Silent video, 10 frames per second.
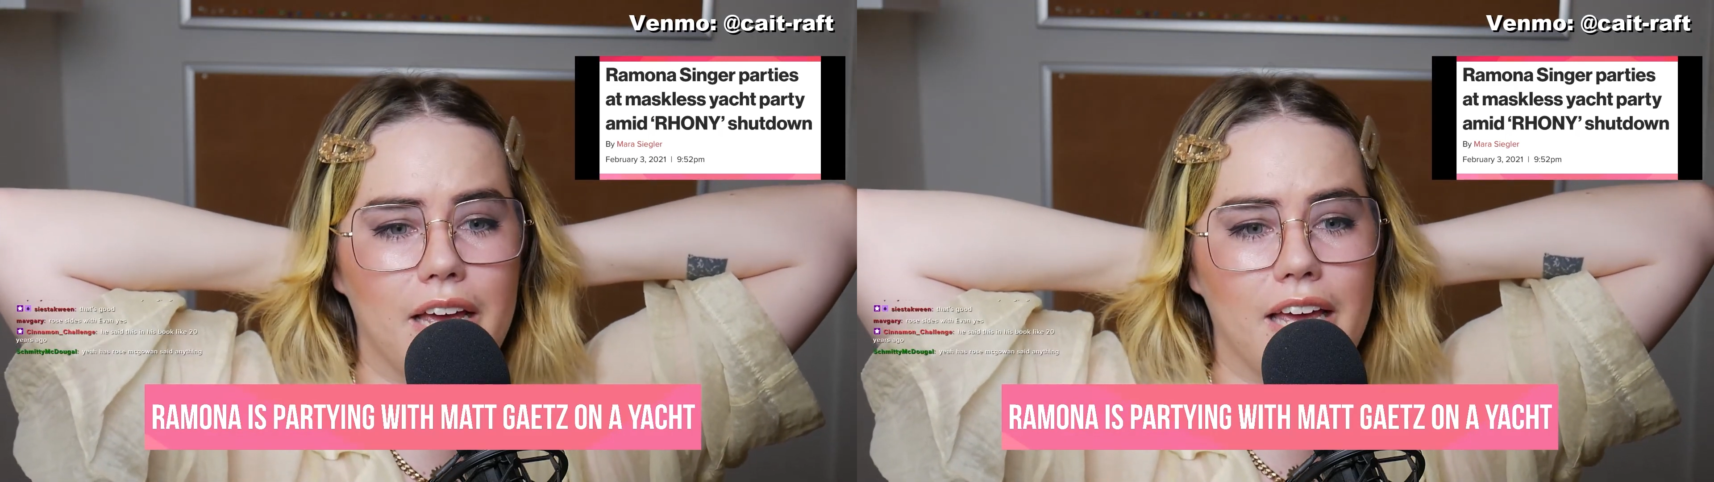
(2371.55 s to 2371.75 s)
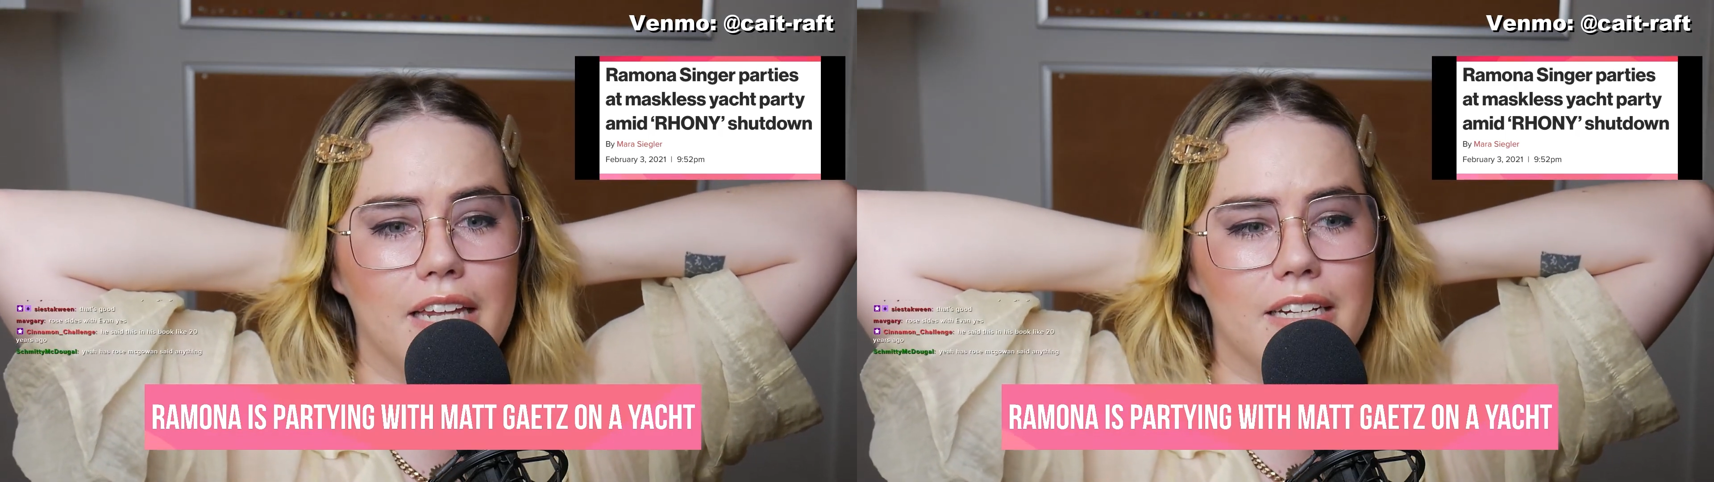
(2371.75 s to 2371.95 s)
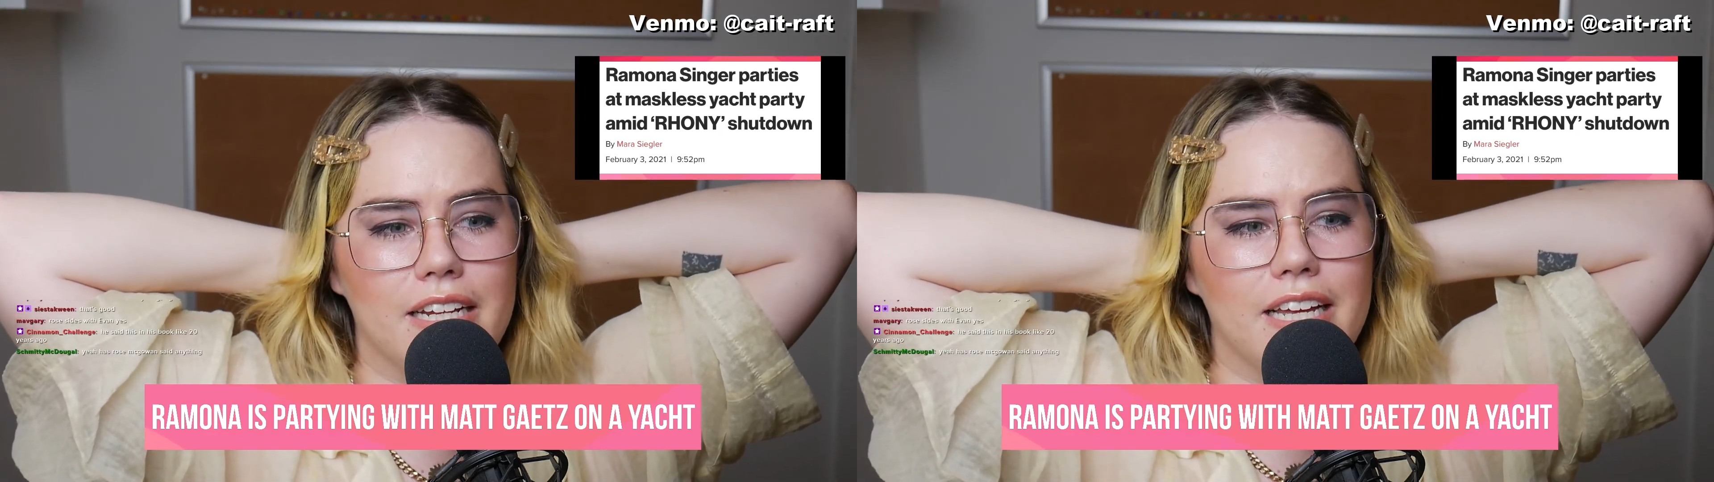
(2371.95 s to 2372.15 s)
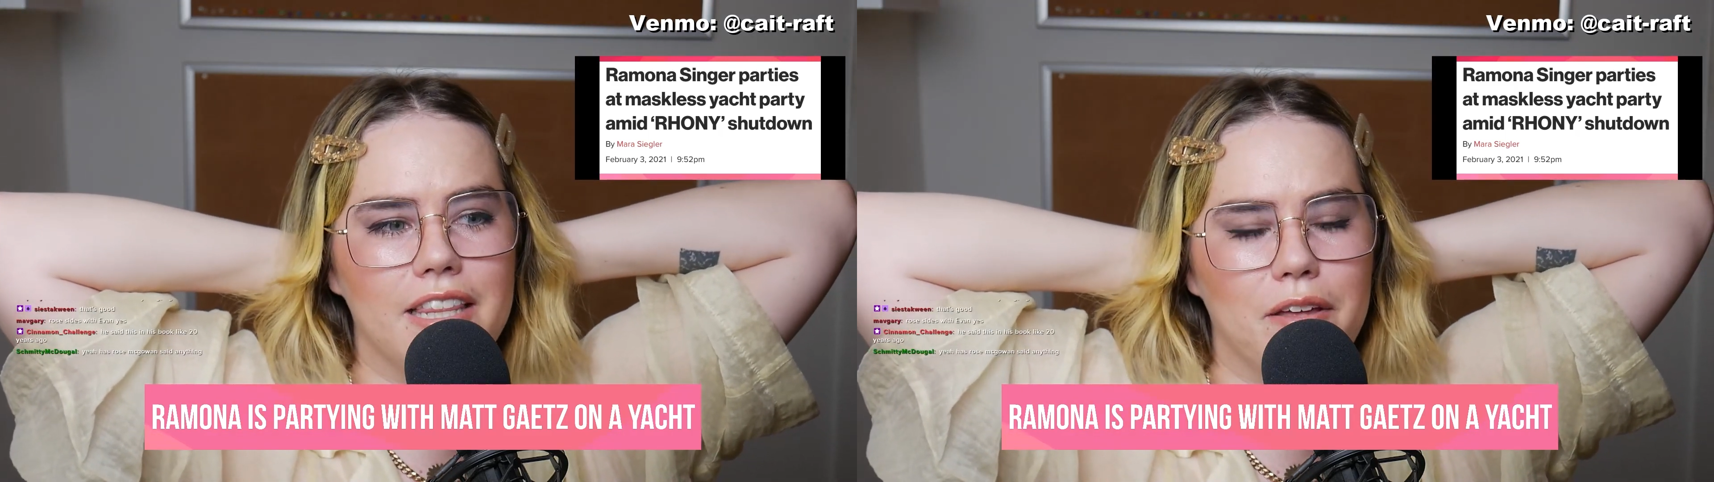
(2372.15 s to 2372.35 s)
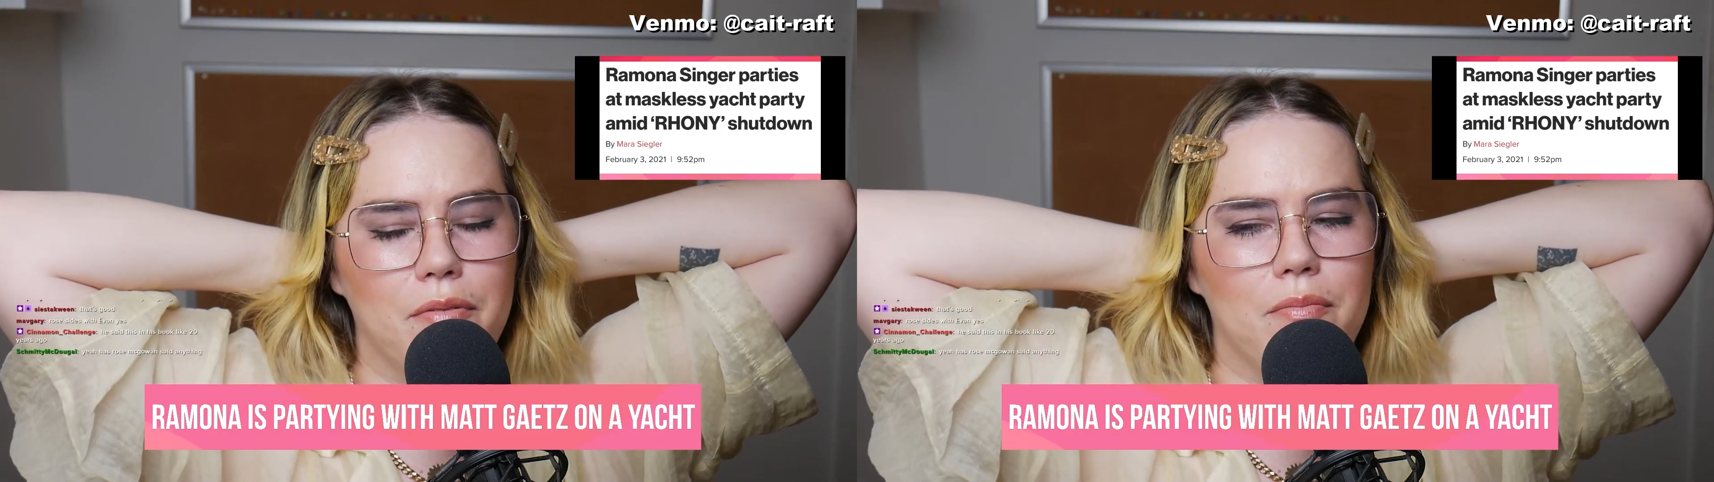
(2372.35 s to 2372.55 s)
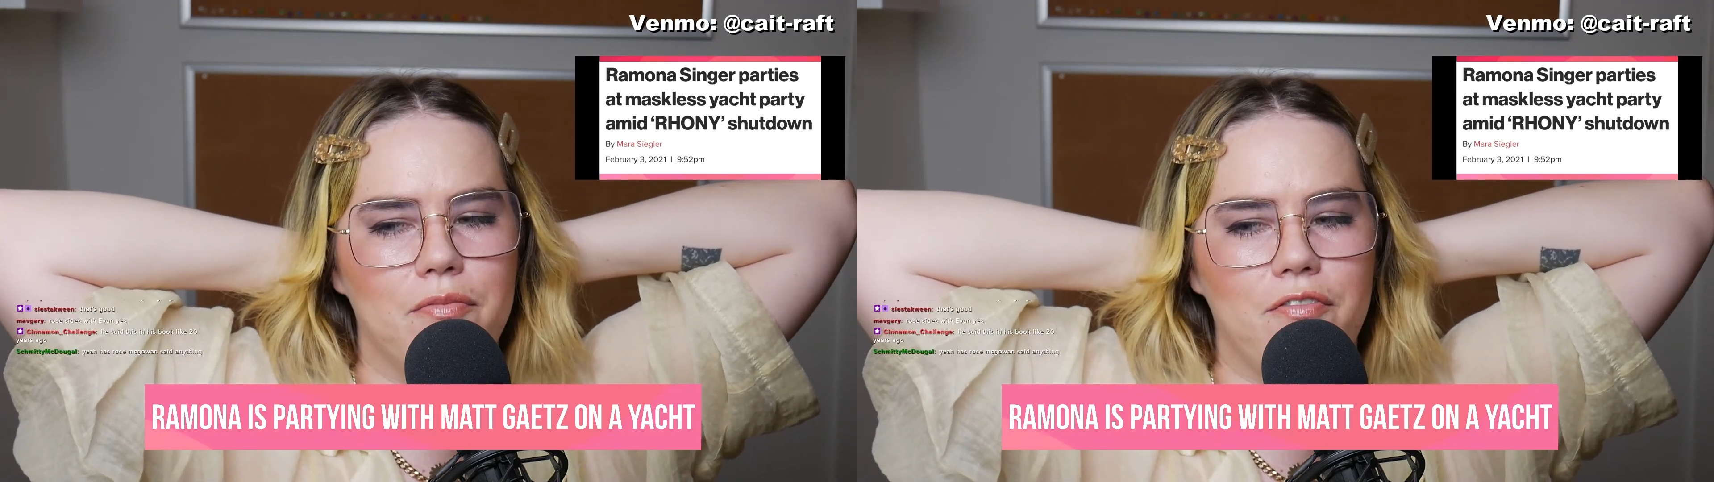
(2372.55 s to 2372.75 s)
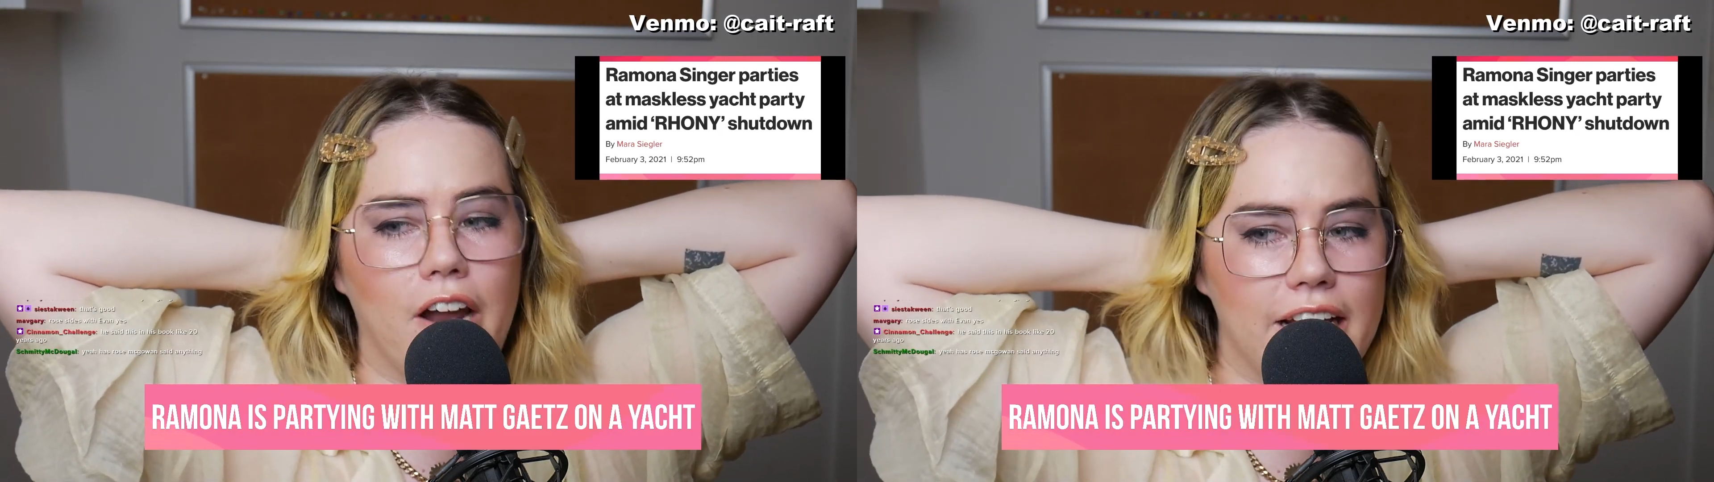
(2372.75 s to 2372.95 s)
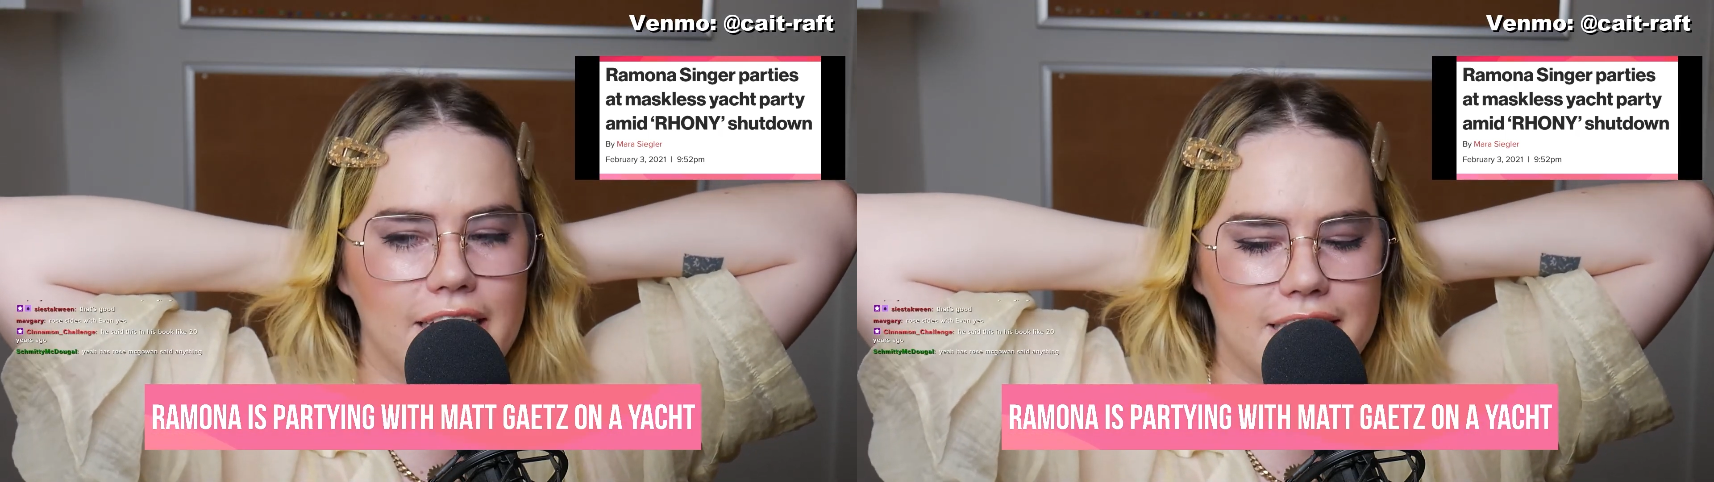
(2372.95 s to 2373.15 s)
and in the
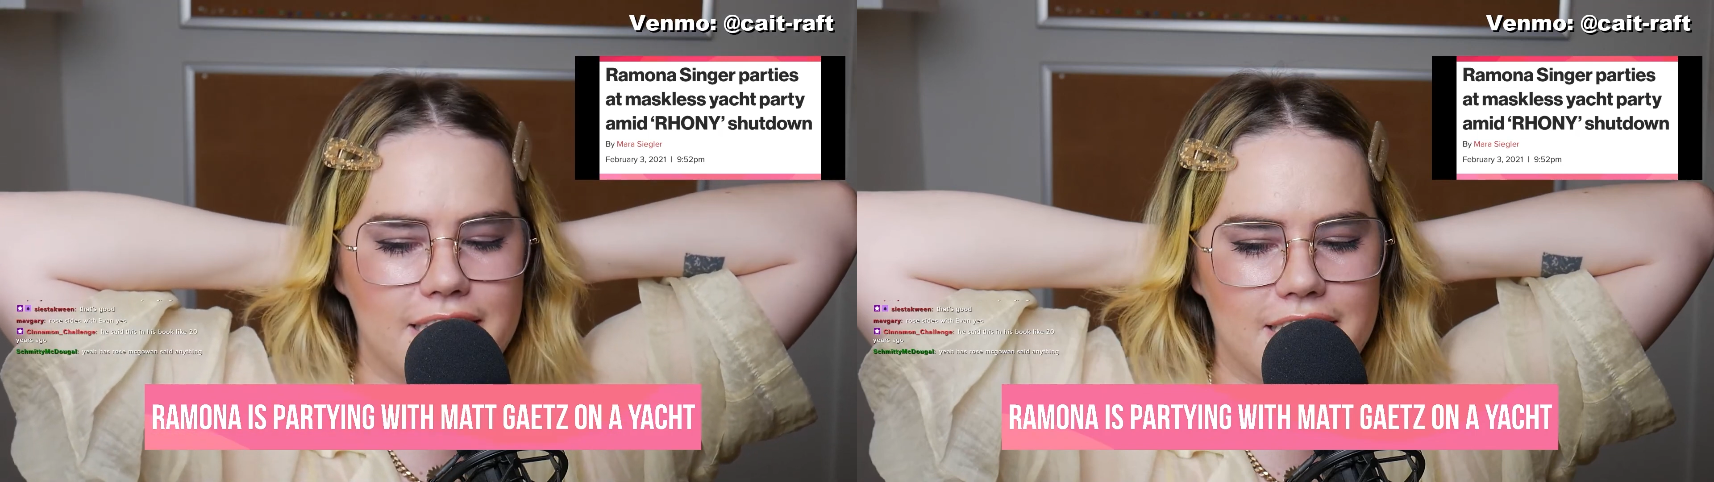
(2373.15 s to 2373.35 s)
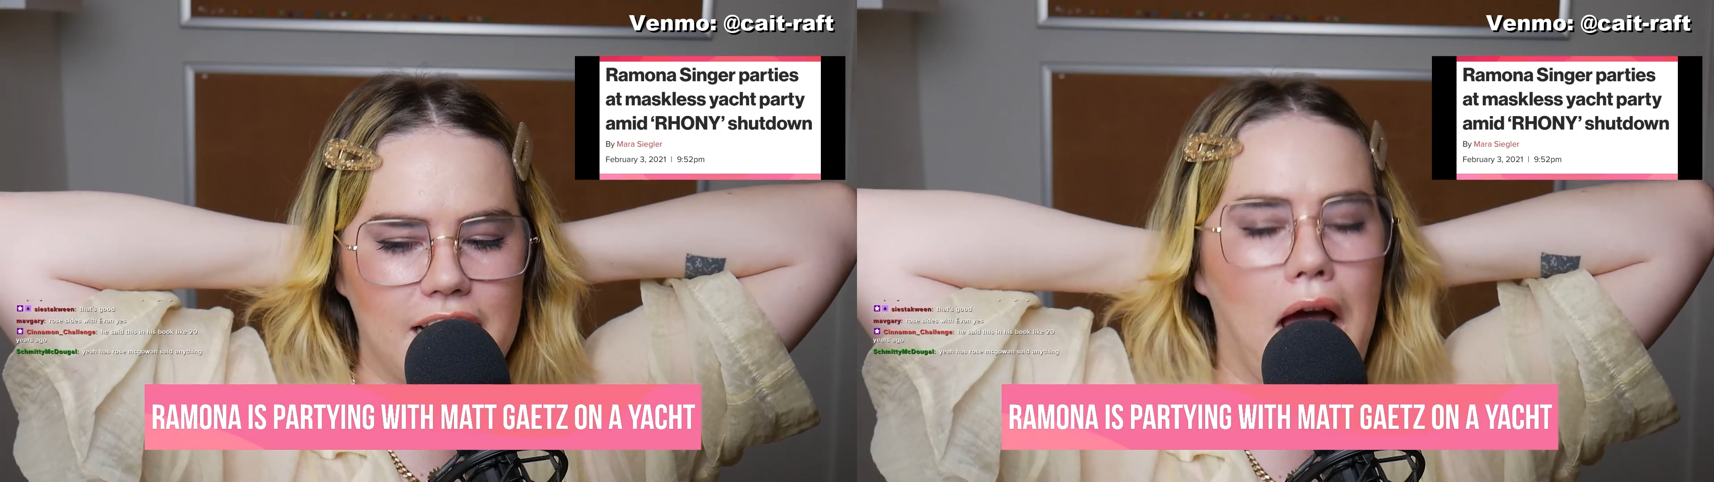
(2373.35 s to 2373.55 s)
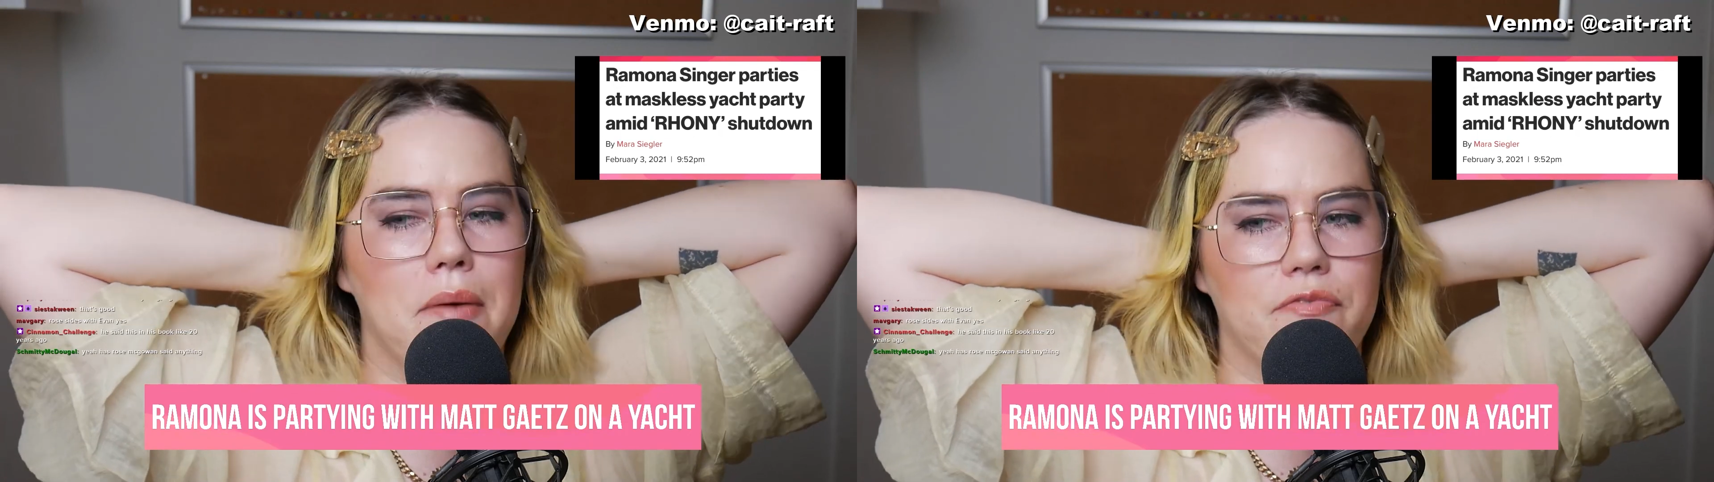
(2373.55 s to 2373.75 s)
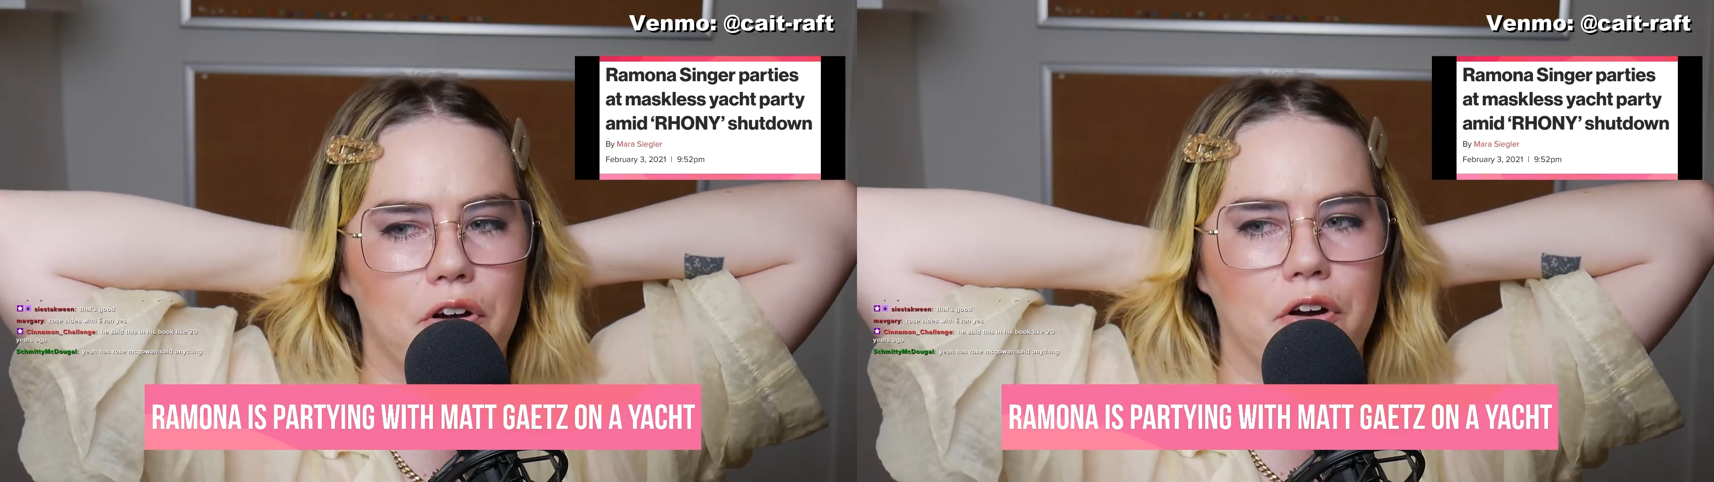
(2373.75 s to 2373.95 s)
funniest time for